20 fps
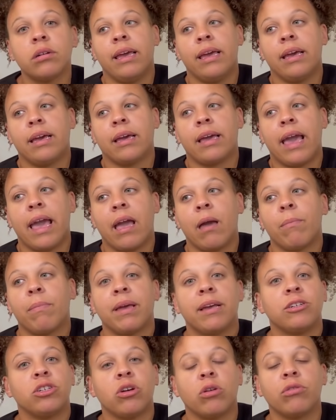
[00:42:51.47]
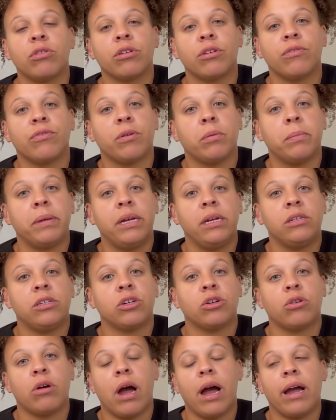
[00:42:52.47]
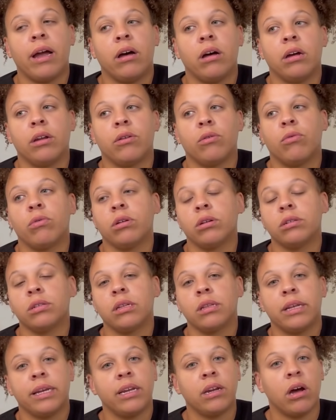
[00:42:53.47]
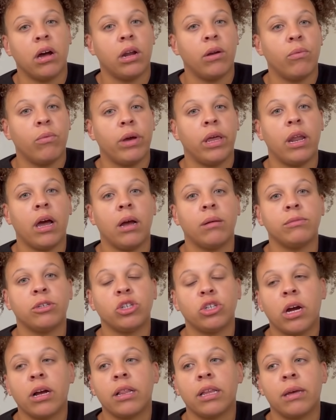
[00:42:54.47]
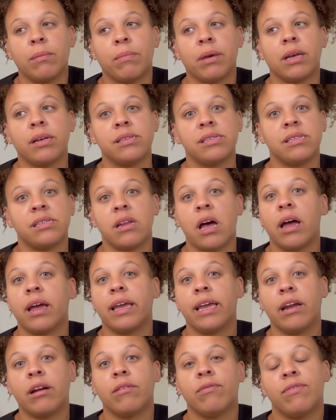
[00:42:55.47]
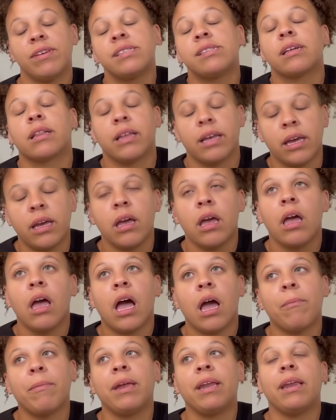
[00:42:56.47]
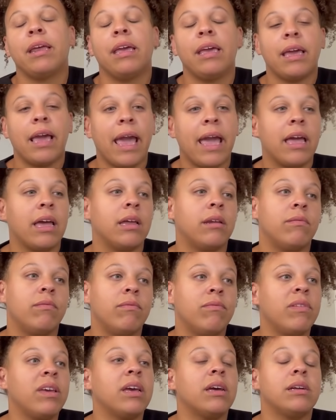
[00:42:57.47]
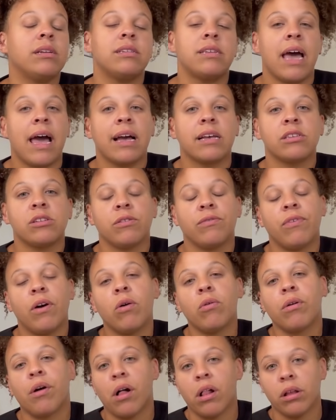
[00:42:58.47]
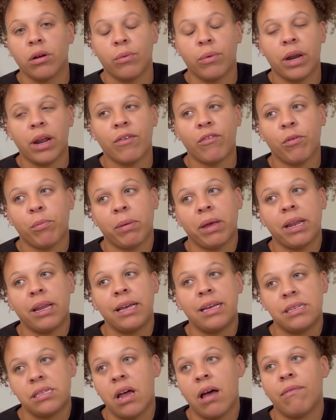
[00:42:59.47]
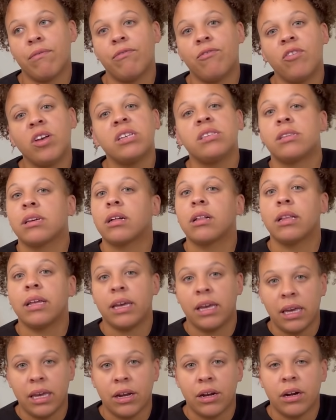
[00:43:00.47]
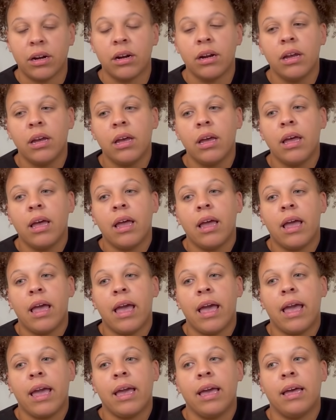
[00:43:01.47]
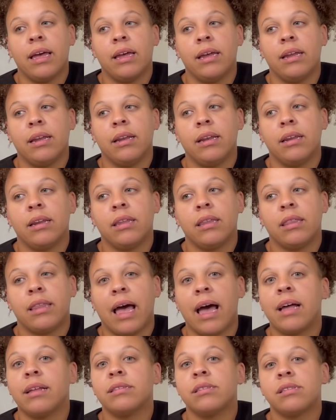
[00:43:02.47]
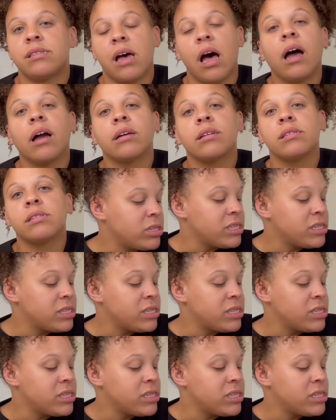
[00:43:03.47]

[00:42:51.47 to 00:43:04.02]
It can't be a shoulder for me to cry on or to lean on when I'm struggling because he's not here physically. I mean, he can via text or phone call or whatever, but he's not physically here. And that sucks.